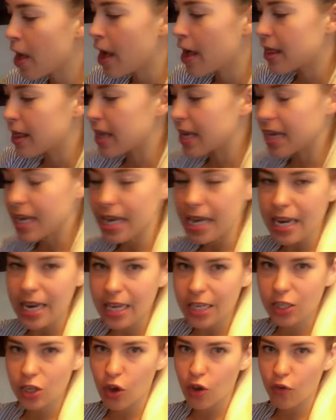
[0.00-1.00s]
The heat
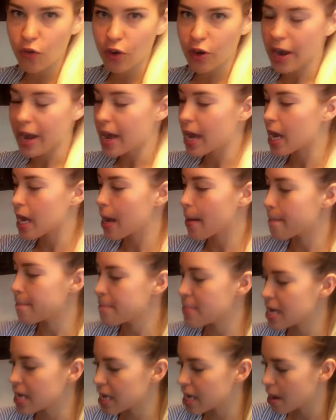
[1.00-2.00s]
is over a
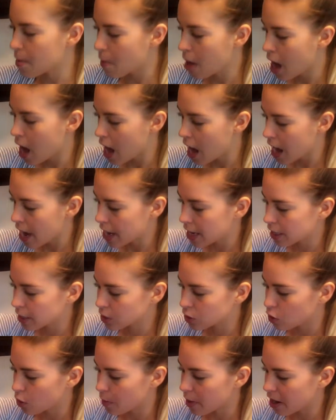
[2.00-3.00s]
medium high,
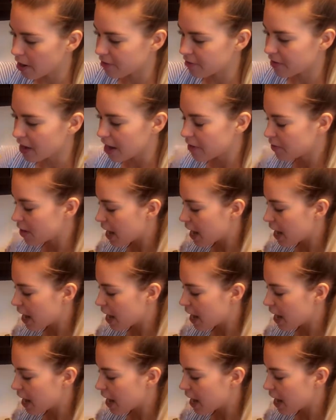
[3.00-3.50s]
so about a five and a